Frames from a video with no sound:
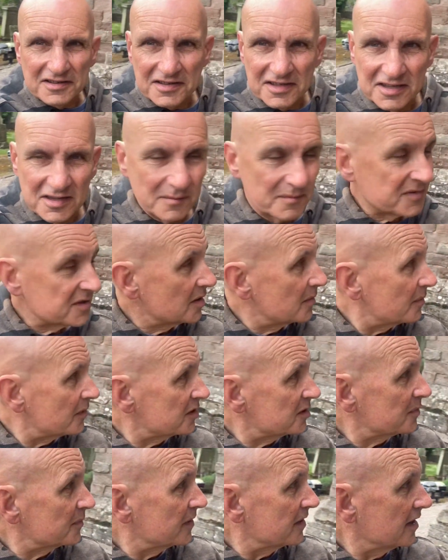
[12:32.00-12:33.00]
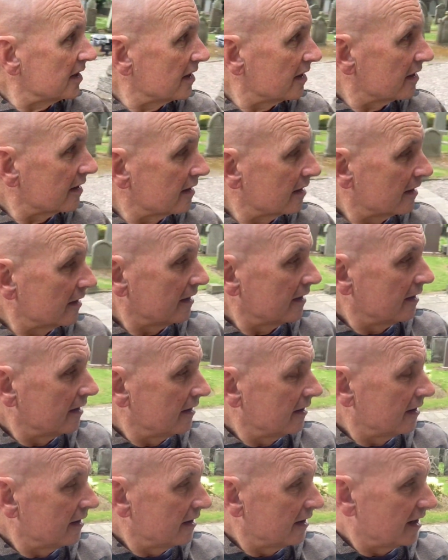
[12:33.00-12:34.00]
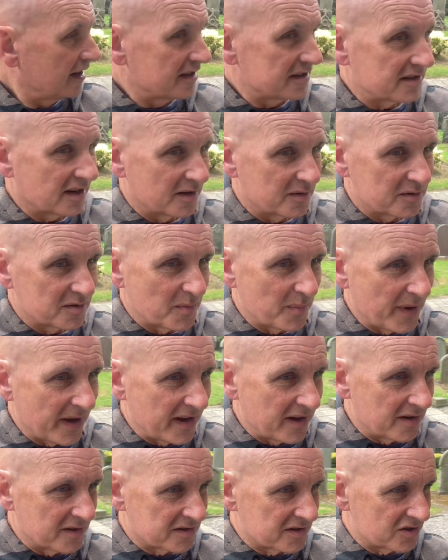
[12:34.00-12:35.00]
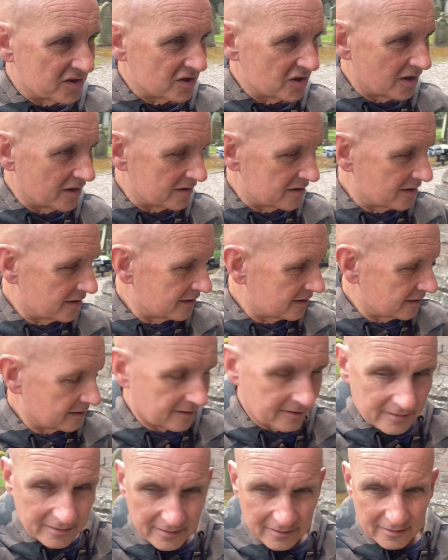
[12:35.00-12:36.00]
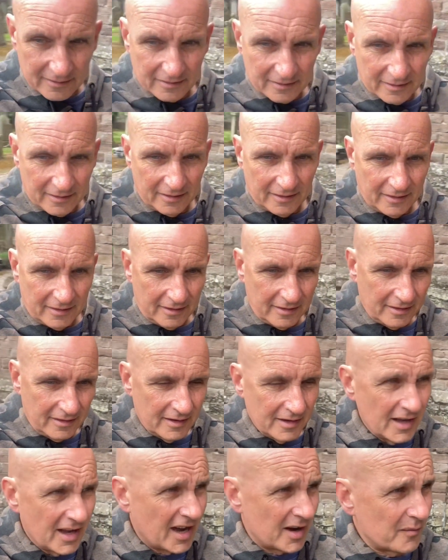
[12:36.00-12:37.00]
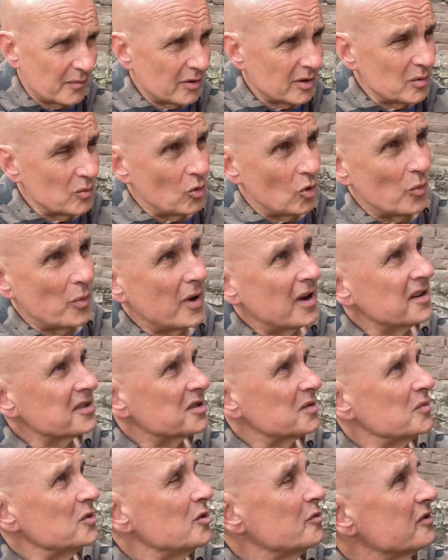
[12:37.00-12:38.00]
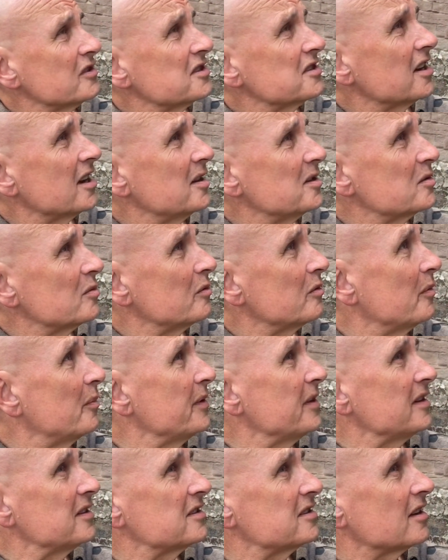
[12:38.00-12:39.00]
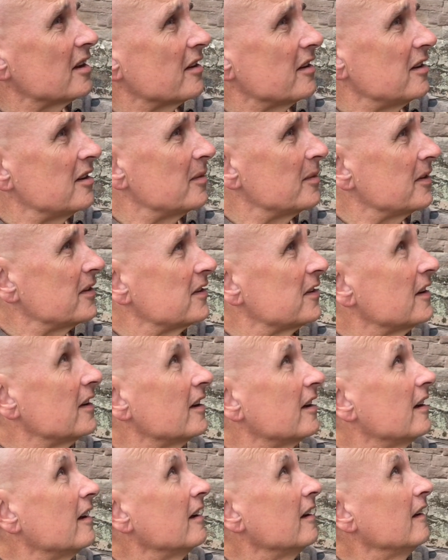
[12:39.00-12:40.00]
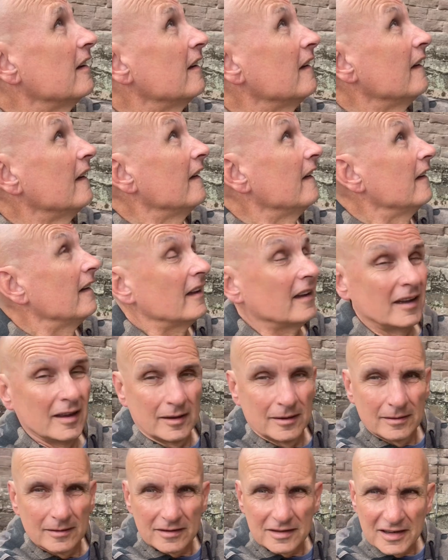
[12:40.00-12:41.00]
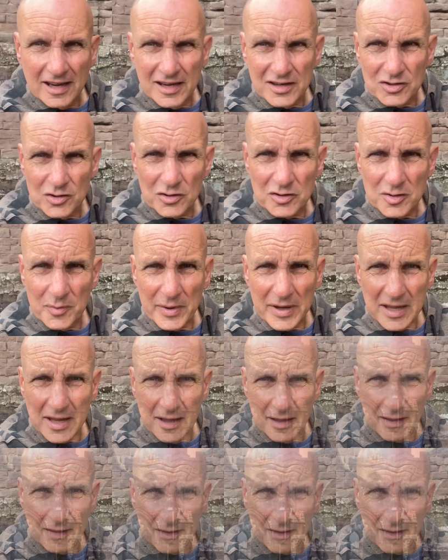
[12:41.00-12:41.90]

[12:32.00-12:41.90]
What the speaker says: see them, so they must be inside. It's a pity because it's shut. And I've probably walked past them numerous times when we've been inside, but today it's not to be.